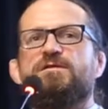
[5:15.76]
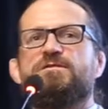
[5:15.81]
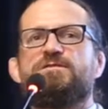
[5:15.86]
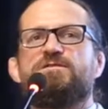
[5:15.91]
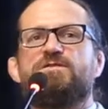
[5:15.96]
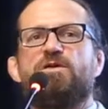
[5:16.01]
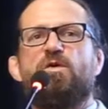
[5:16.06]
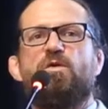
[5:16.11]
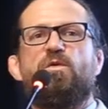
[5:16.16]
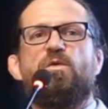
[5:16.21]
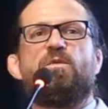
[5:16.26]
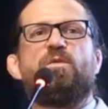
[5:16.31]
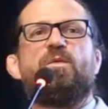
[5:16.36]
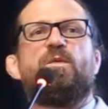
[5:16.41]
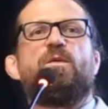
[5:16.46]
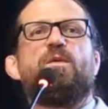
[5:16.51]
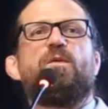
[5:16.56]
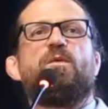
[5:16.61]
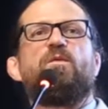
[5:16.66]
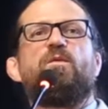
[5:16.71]

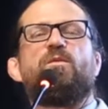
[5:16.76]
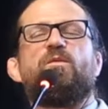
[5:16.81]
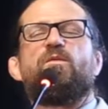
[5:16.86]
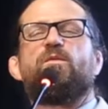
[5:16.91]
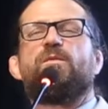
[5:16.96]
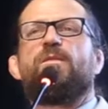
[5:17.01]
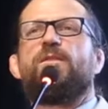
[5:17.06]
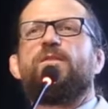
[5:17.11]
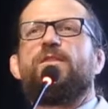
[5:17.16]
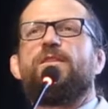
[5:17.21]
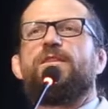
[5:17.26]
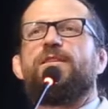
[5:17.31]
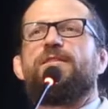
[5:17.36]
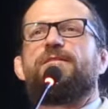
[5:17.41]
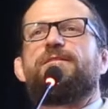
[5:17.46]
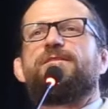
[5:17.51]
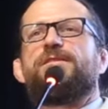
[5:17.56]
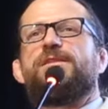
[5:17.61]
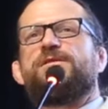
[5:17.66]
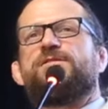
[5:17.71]
So
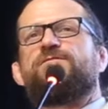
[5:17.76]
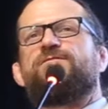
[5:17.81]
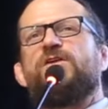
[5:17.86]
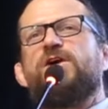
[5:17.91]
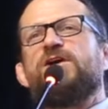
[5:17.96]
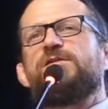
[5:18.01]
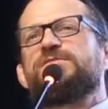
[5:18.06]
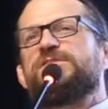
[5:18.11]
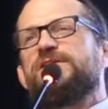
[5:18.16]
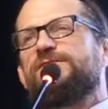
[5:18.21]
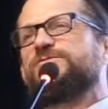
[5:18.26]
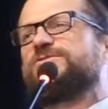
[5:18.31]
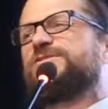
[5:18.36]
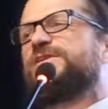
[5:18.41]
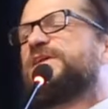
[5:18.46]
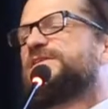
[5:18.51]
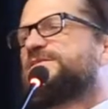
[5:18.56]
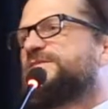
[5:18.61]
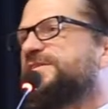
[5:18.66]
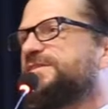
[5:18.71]
the farms have
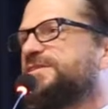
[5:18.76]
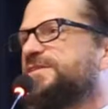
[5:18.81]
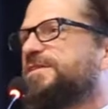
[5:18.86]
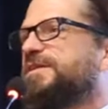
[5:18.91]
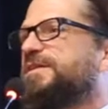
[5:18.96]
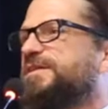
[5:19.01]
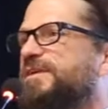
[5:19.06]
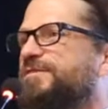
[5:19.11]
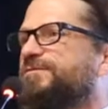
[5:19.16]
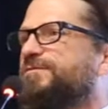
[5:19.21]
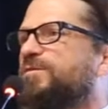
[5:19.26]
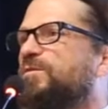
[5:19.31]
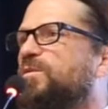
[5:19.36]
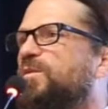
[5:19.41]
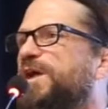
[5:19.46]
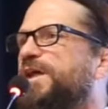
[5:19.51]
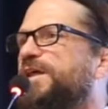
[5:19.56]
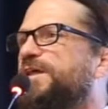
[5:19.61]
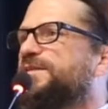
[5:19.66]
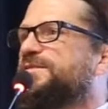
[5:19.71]
transitioned in different
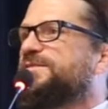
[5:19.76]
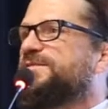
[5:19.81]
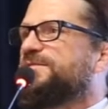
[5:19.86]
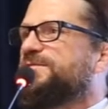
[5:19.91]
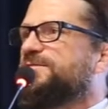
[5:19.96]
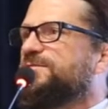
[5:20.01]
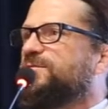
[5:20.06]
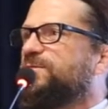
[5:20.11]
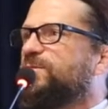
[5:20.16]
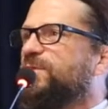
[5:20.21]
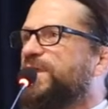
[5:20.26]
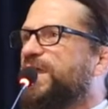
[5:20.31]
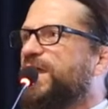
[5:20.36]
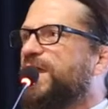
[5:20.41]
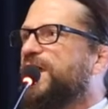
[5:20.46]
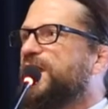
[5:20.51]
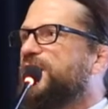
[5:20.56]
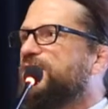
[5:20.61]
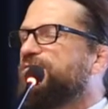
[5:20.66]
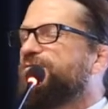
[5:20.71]
ways. We
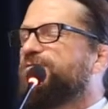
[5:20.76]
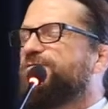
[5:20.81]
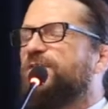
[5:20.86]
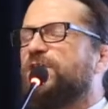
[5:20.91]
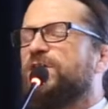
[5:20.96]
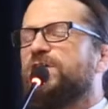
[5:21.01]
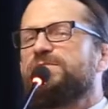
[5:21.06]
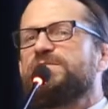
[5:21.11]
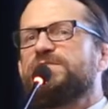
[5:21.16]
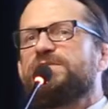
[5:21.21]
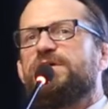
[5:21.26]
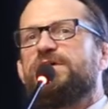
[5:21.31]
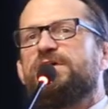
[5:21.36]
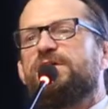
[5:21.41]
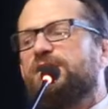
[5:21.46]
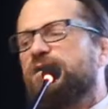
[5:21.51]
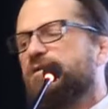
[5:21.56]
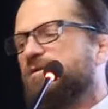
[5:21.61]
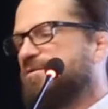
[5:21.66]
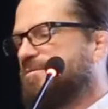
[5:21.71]
have farms that
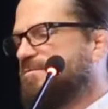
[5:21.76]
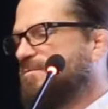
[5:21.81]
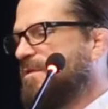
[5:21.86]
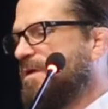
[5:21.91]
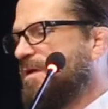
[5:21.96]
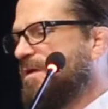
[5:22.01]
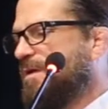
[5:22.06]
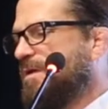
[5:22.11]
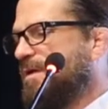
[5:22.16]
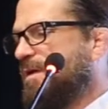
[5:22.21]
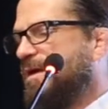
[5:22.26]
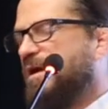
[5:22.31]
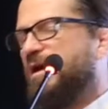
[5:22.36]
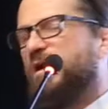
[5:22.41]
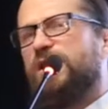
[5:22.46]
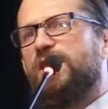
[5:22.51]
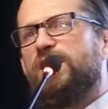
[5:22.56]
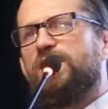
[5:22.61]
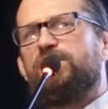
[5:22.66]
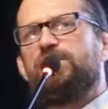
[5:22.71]
are
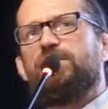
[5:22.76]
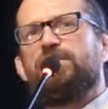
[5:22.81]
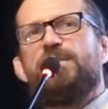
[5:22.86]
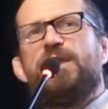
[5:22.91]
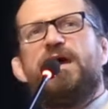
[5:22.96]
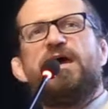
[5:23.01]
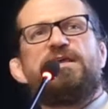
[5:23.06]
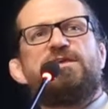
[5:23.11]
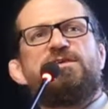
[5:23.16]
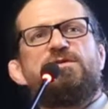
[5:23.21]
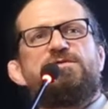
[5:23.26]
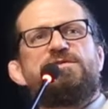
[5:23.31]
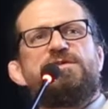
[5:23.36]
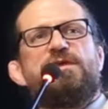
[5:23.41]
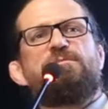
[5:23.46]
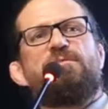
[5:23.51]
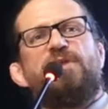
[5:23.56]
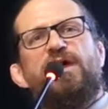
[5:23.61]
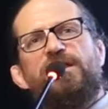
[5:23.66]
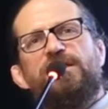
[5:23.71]
not
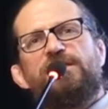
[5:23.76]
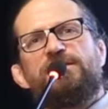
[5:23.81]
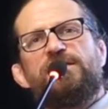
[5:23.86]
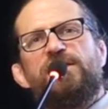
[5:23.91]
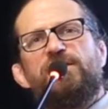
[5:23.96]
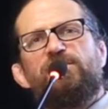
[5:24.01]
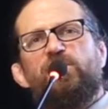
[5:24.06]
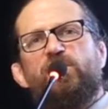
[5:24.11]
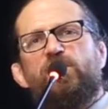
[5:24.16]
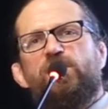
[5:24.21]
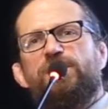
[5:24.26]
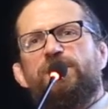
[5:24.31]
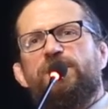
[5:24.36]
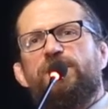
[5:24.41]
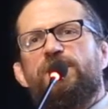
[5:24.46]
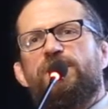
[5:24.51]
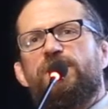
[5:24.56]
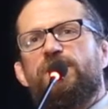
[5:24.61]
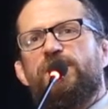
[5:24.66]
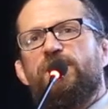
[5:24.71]
using medically
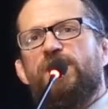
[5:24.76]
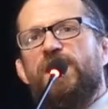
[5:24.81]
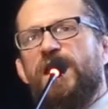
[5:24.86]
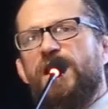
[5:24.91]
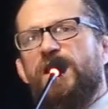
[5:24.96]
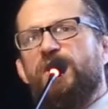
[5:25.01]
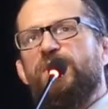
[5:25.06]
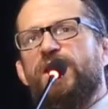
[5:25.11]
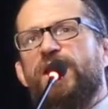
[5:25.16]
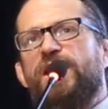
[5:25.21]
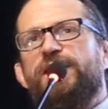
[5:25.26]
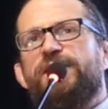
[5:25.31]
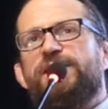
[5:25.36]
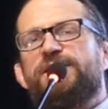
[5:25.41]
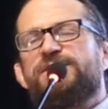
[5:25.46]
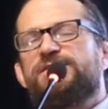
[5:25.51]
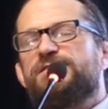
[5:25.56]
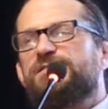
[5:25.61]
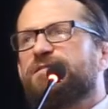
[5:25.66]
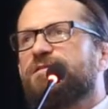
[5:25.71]
important
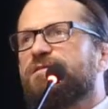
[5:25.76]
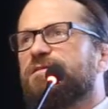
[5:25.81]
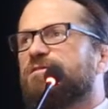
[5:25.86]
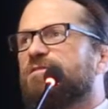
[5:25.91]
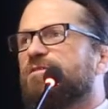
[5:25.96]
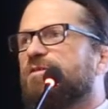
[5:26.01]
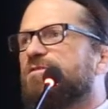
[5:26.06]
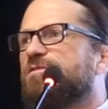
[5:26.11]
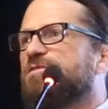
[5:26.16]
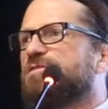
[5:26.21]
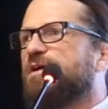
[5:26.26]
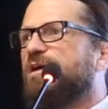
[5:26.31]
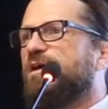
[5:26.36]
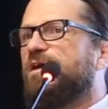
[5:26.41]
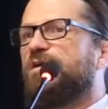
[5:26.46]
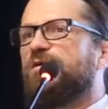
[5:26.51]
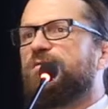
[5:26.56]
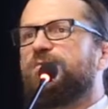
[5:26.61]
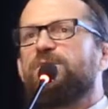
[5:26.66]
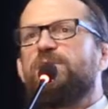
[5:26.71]
antibiotics. Those
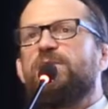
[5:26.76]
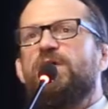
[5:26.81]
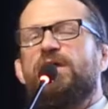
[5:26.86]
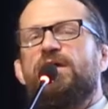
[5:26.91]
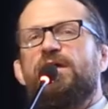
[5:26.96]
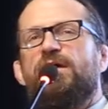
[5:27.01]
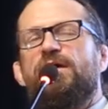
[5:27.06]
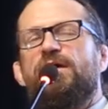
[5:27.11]
are